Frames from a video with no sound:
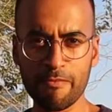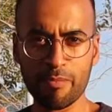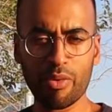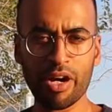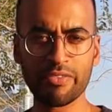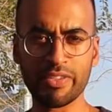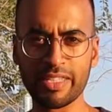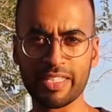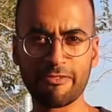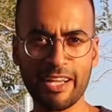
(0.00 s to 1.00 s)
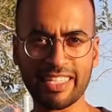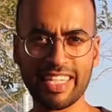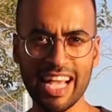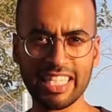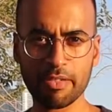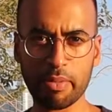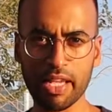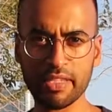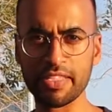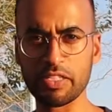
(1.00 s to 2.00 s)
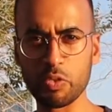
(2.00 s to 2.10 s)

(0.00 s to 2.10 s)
marvelous, fantastic palaces.